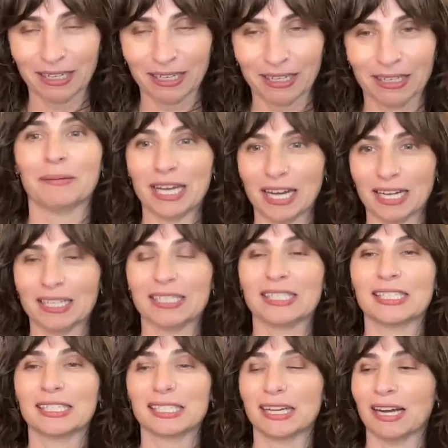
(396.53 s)

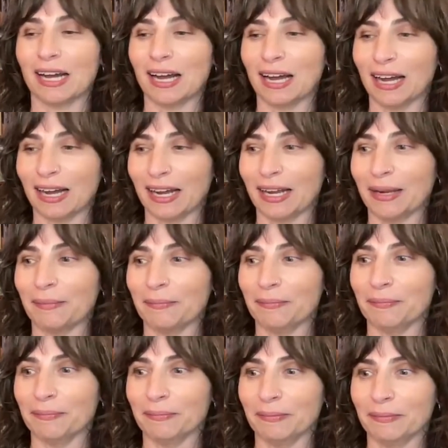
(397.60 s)
because
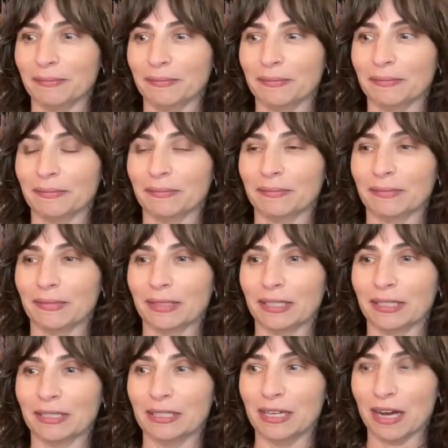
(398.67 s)
I'm
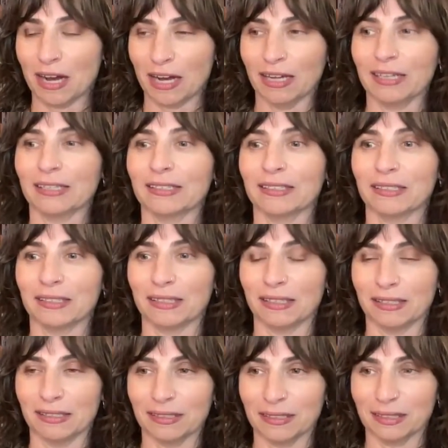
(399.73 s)
not
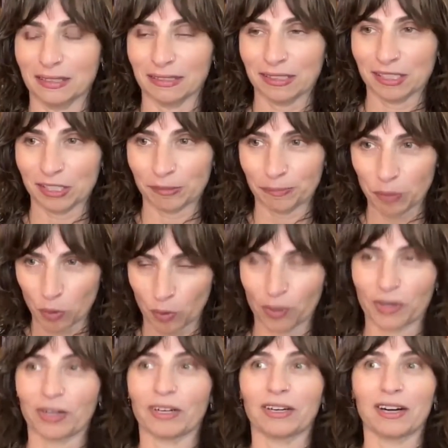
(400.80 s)
a
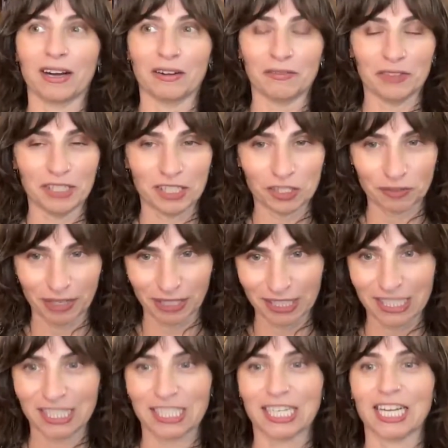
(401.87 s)
supporter of the
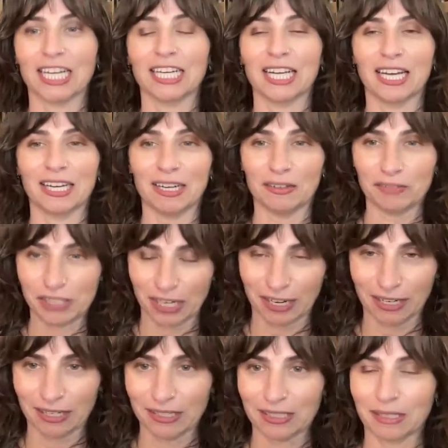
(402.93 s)
Israeli state and of
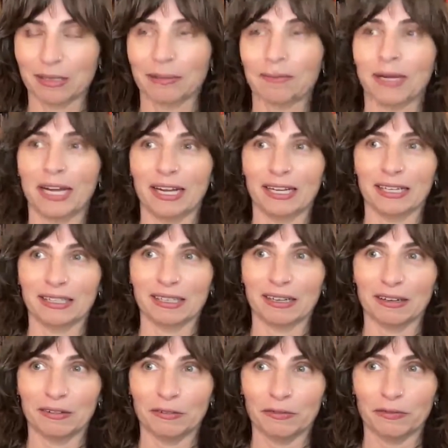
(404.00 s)
Zionism and
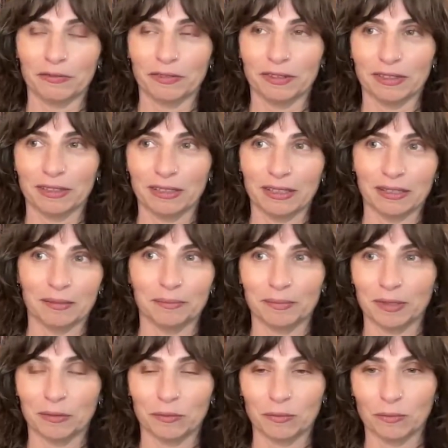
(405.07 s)
of the
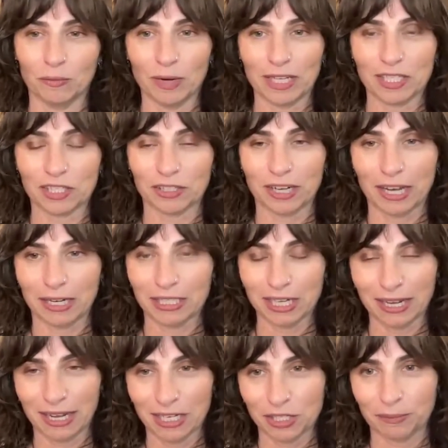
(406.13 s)
Western
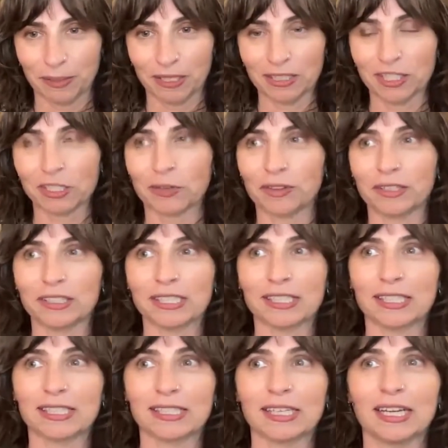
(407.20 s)
hegemon. So there's
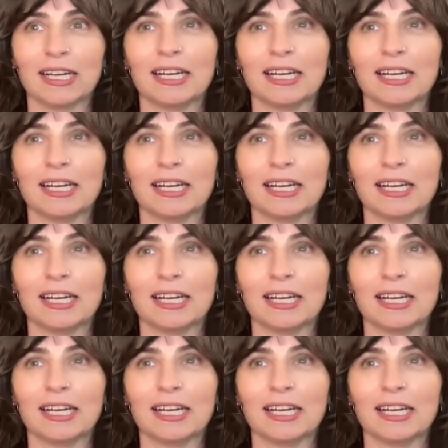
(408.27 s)
this